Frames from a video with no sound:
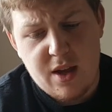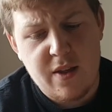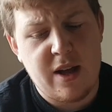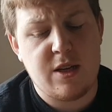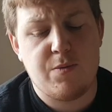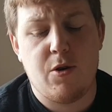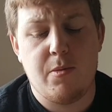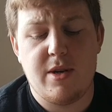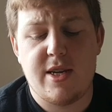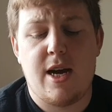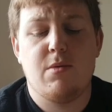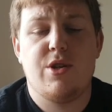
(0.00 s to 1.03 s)
That's probably
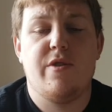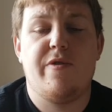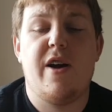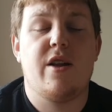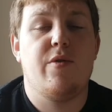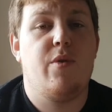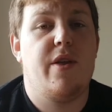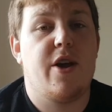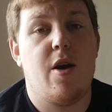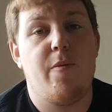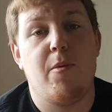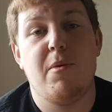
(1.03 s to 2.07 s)
down to the fact of where they
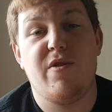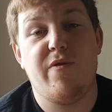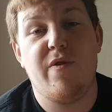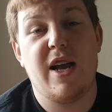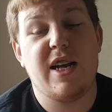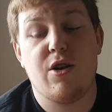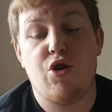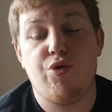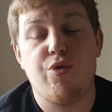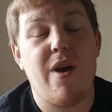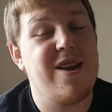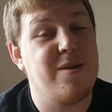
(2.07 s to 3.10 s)
come from. It's
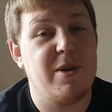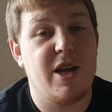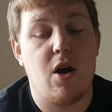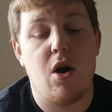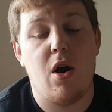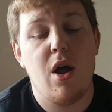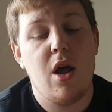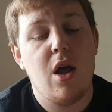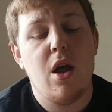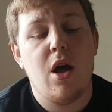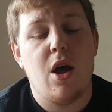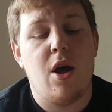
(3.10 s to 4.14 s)
incredibly hot.
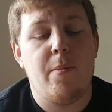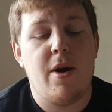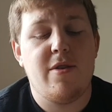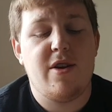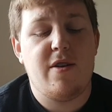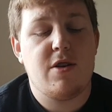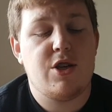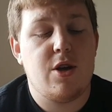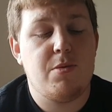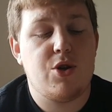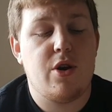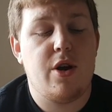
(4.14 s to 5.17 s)
Underneath the
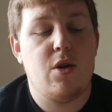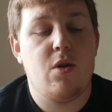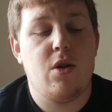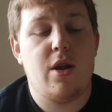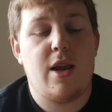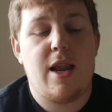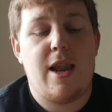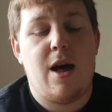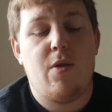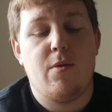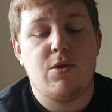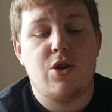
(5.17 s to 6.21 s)
substrate will allow
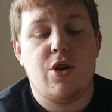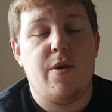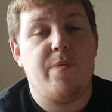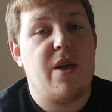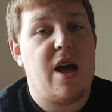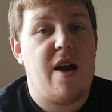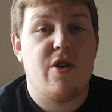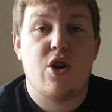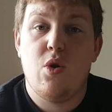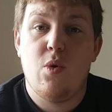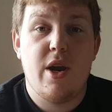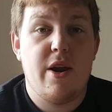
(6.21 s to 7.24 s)
them to have a
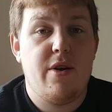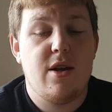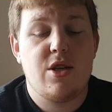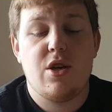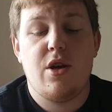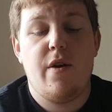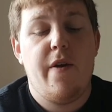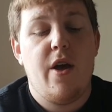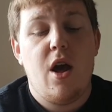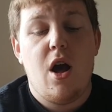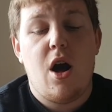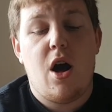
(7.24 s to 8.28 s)
cool area to
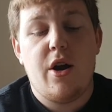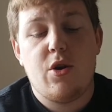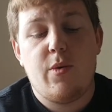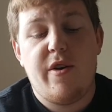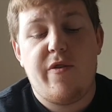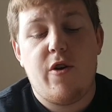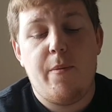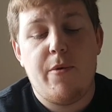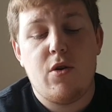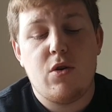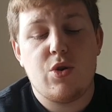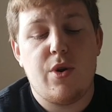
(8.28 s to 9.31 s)
hide away from,
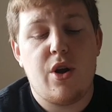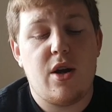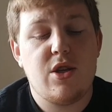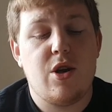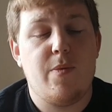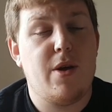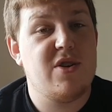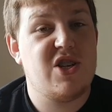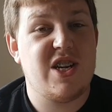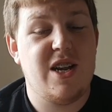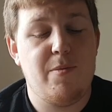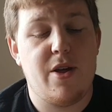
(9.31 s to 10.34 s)
and also at night time they'll
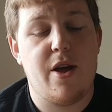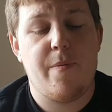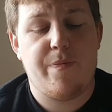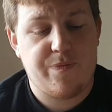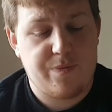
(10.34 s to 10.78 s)
sleep there,